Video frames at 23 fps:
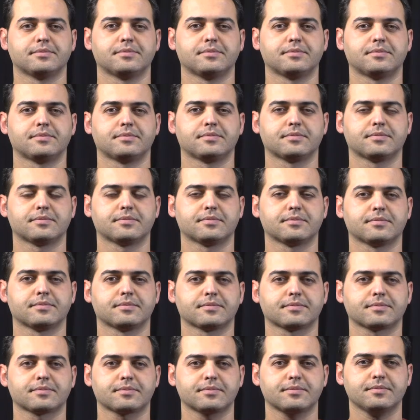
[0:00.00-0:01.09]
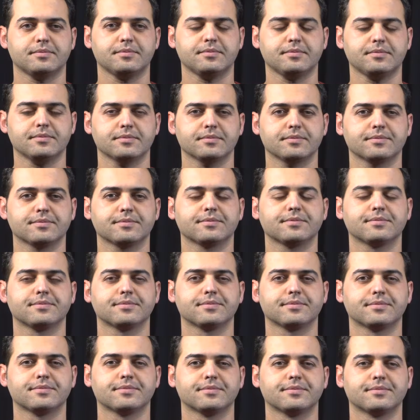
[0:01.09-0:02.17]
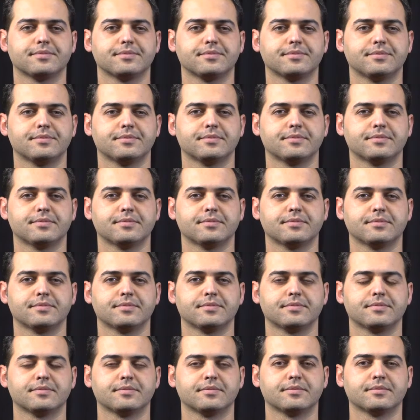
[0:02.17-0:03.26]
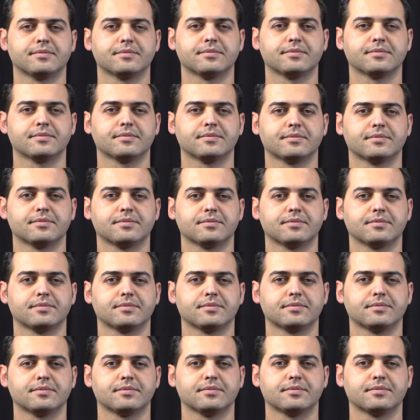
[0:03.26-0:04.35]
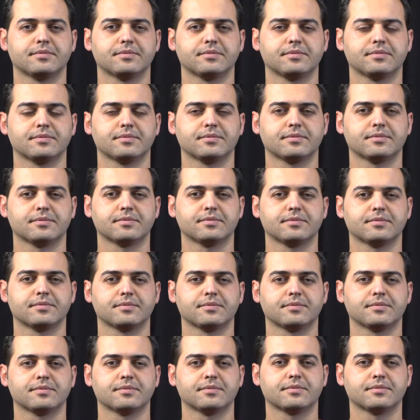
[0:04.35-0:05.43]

No words are spoken by the person on screen.